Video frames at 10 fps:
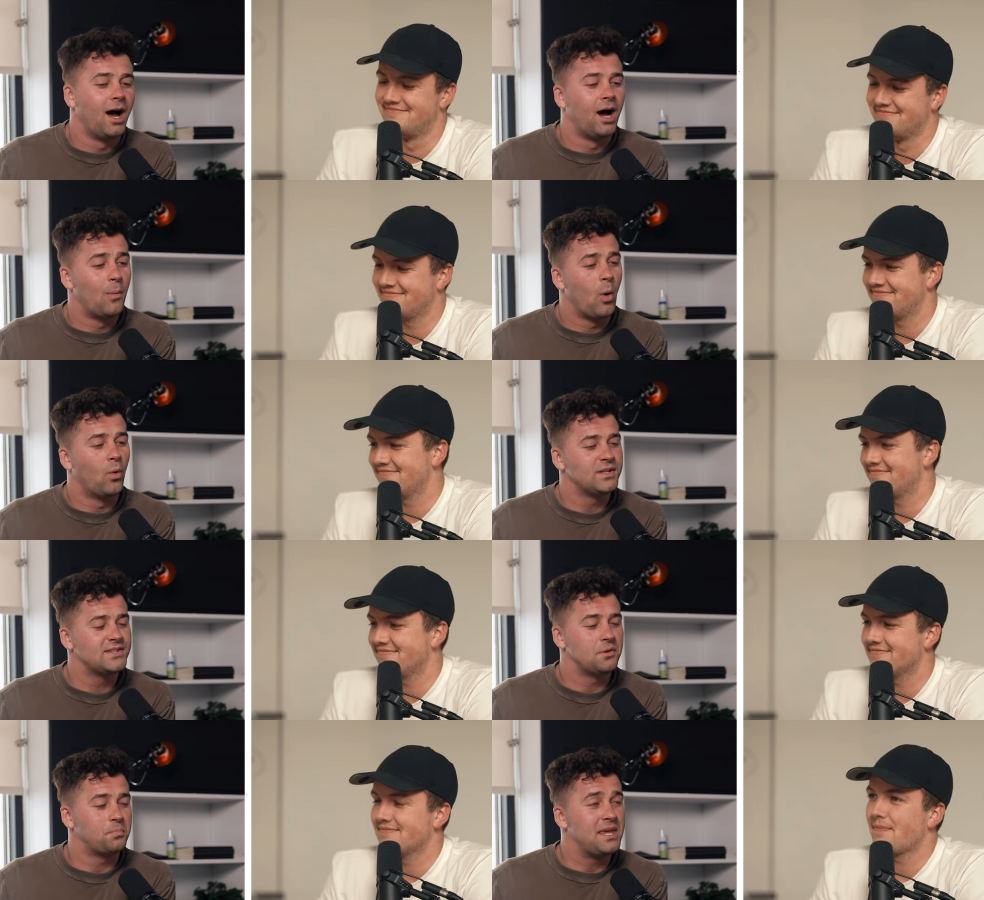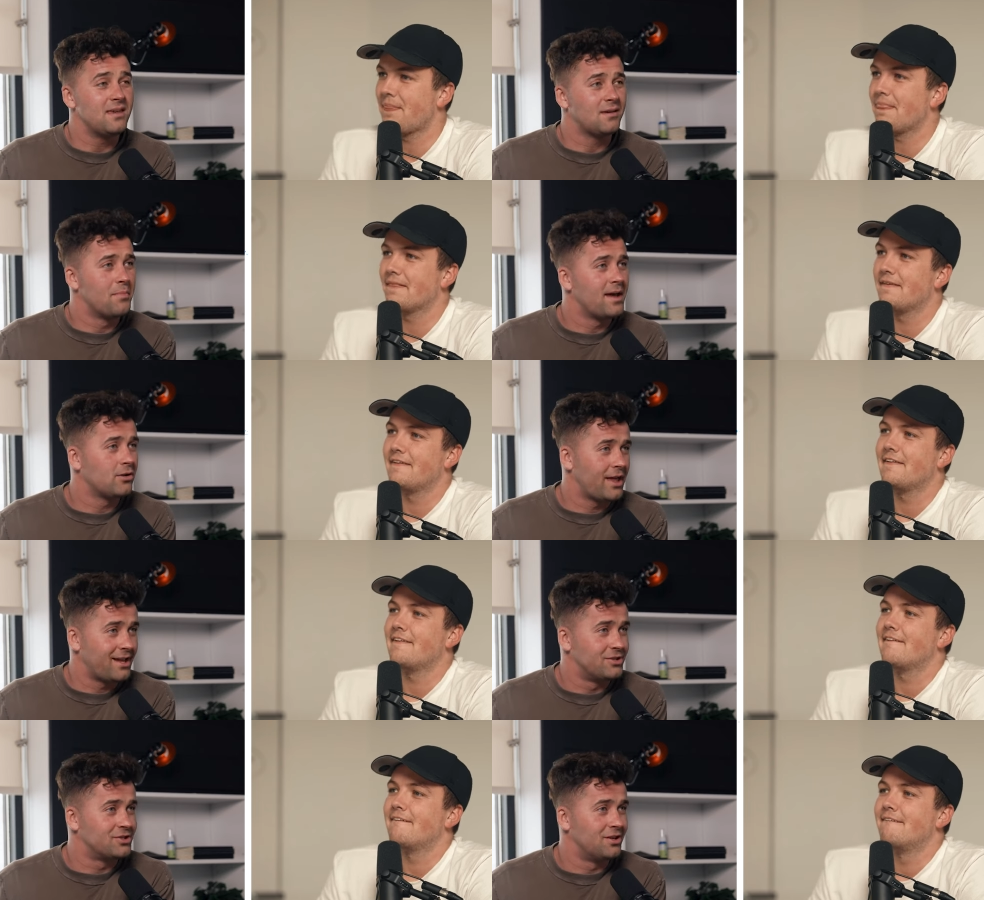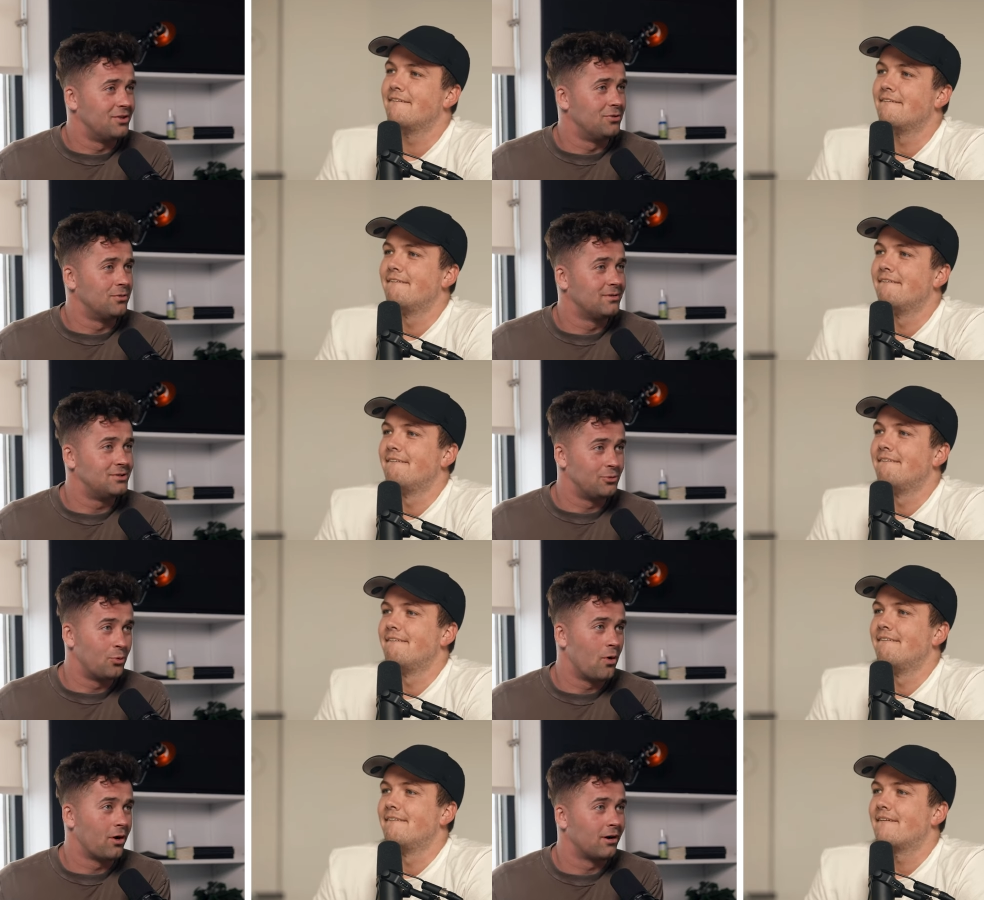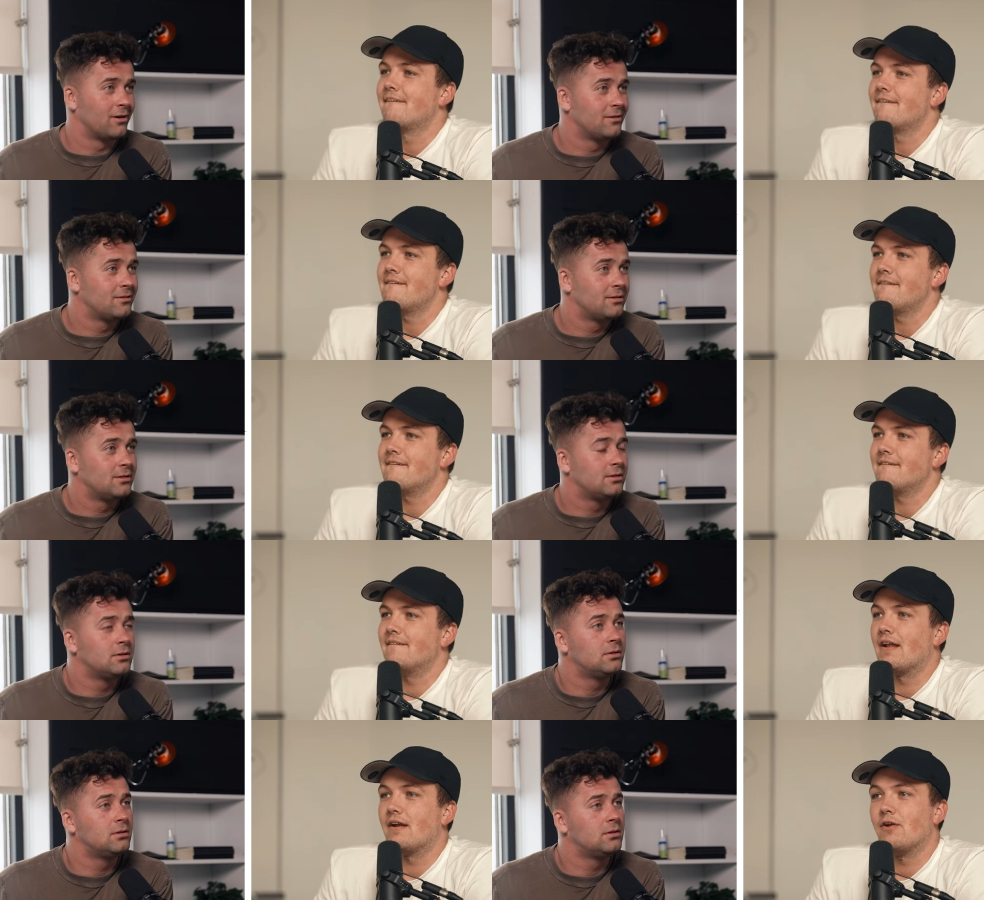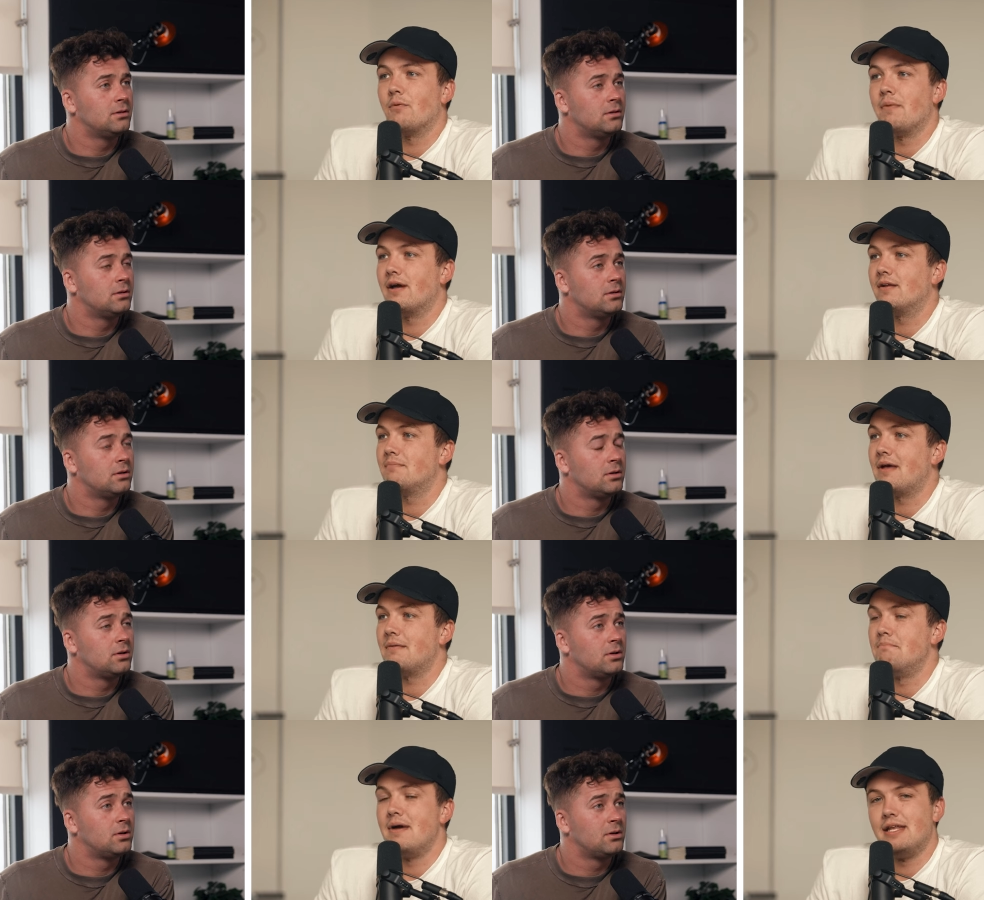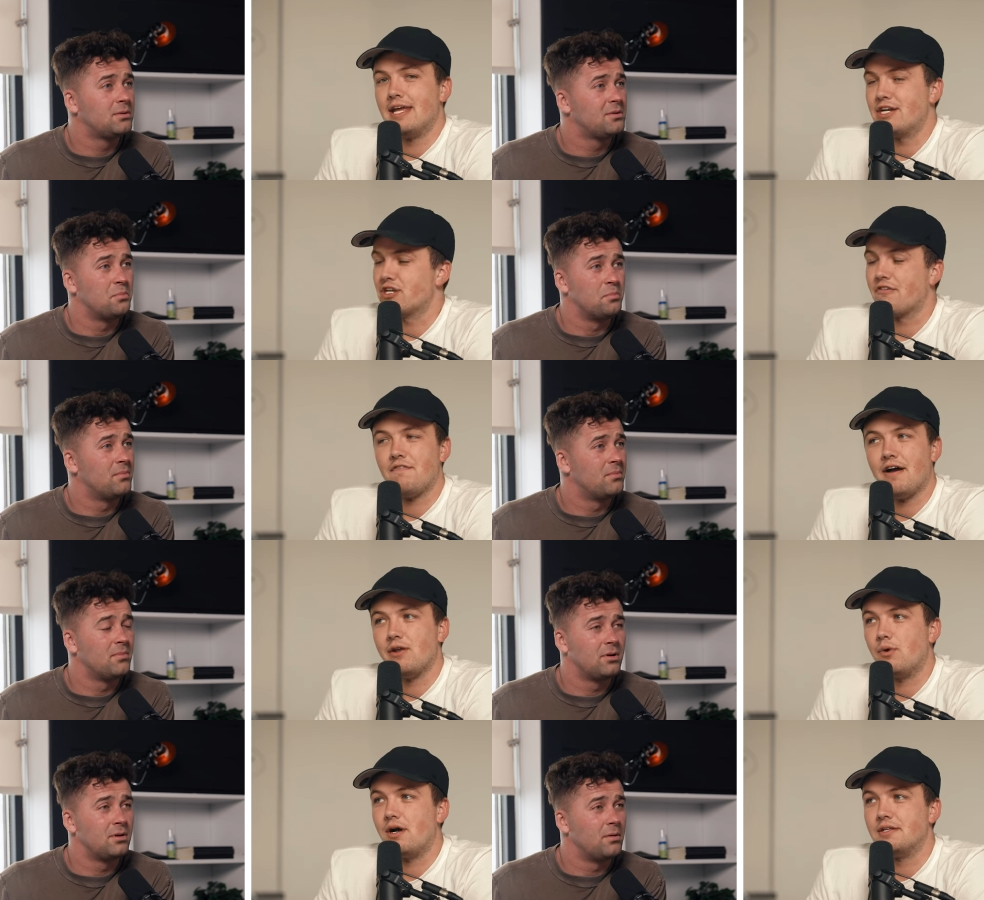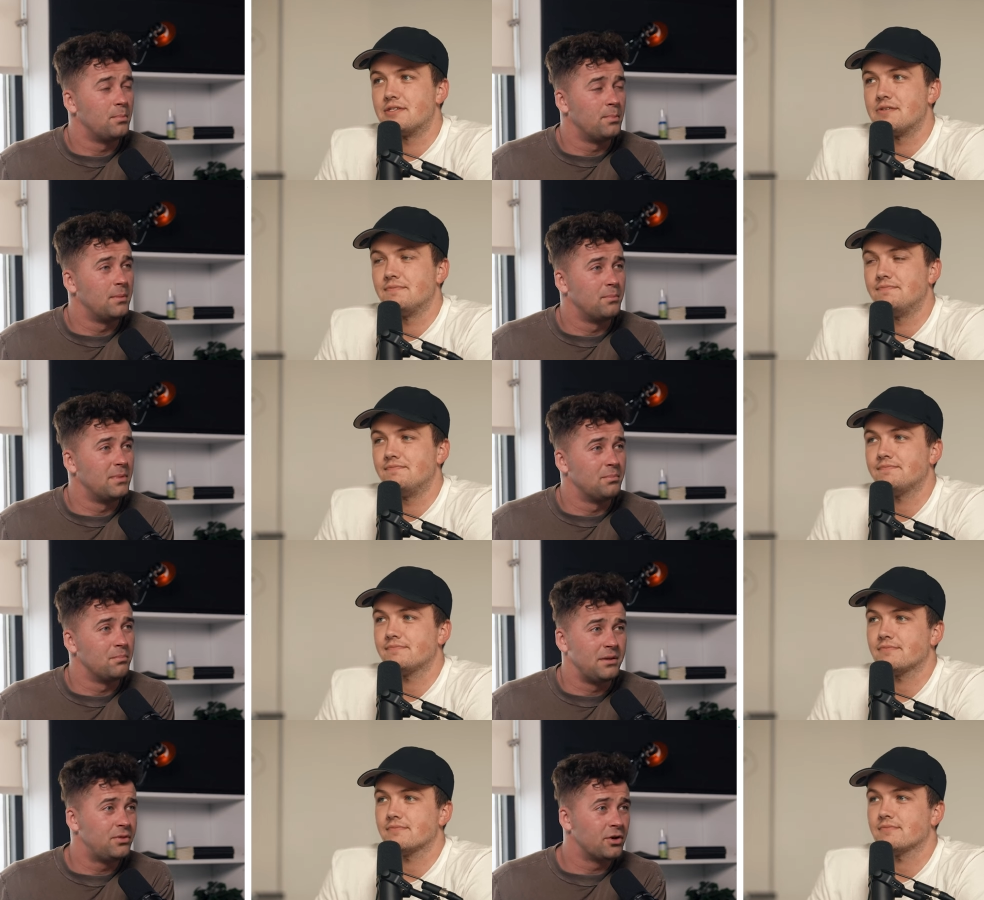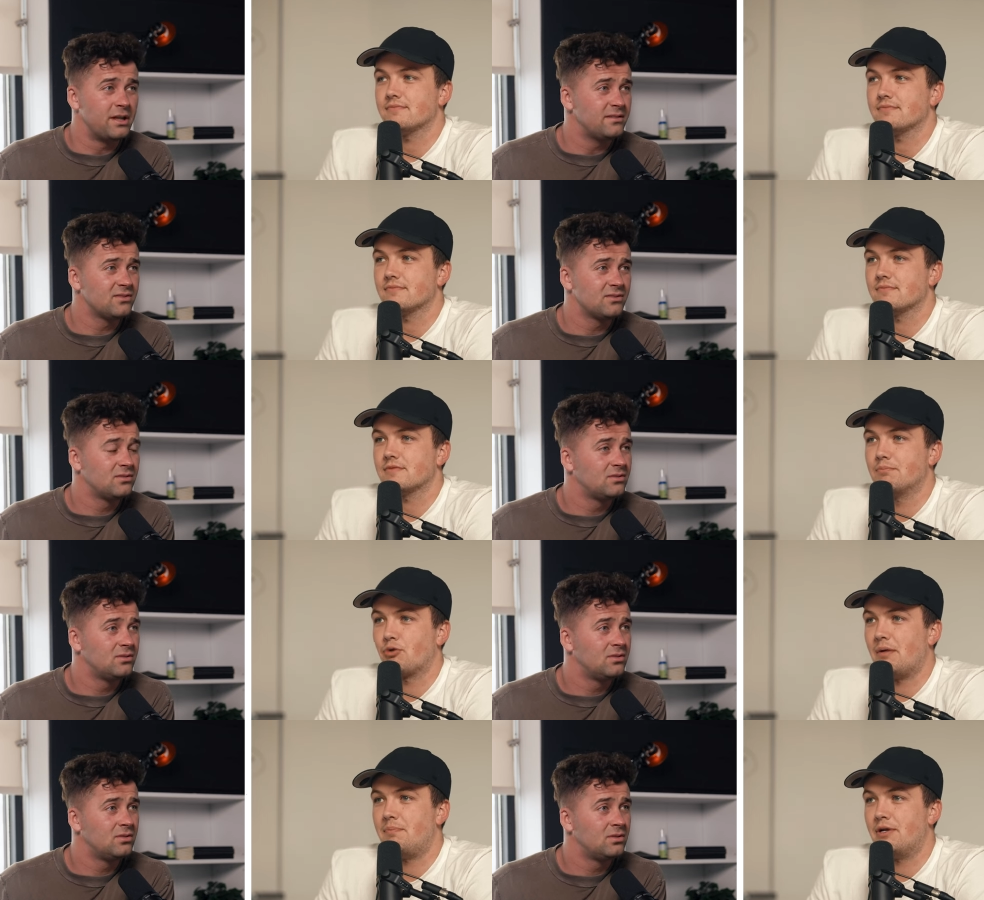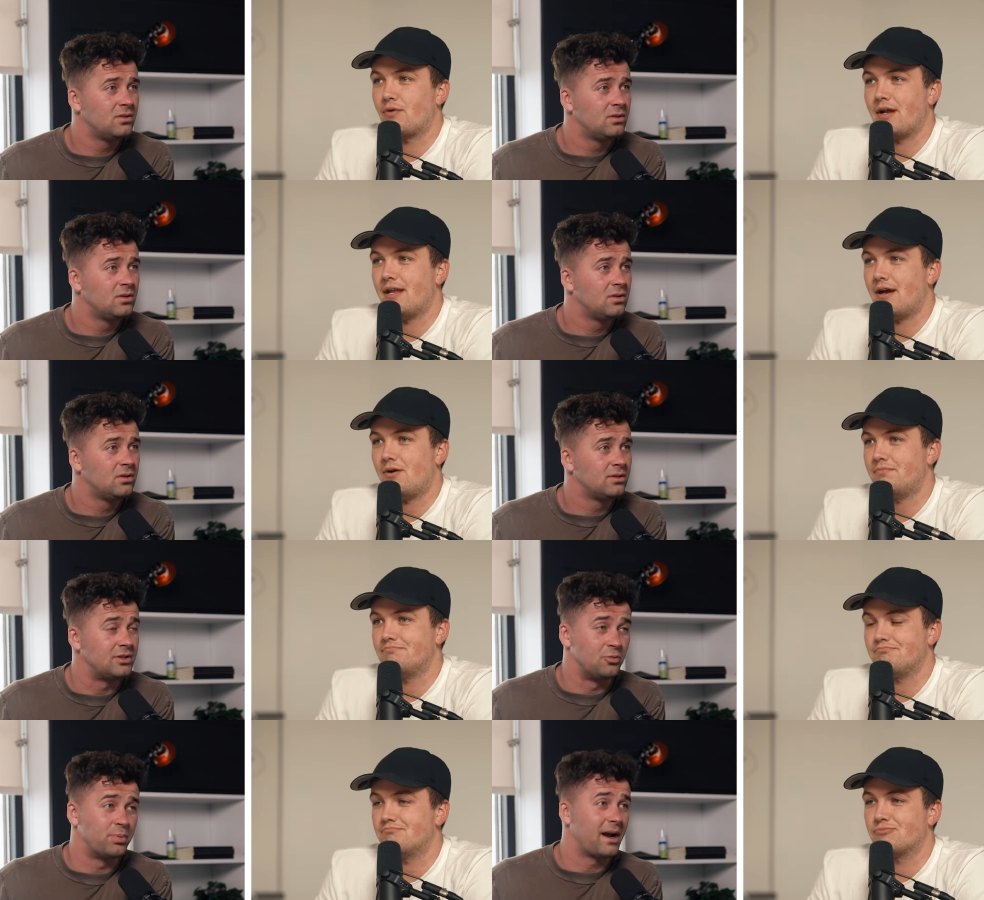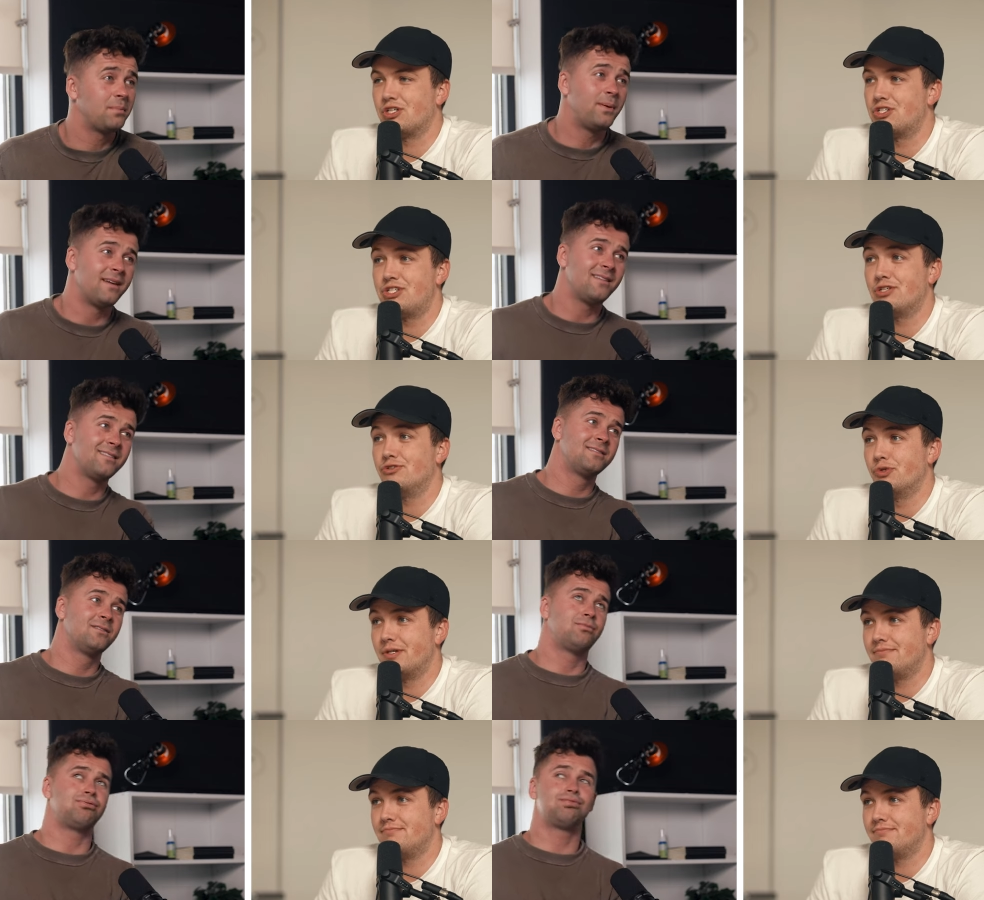Speaker 1: um, what's the peak male age to do boudoir? I don't know, man.
Speaker 2: Men age like fine wines. Mid
Speaker 1: mid mid thirties,
Speaker 2: Brad Pitt right now dude. Brad could Pitt, still do it.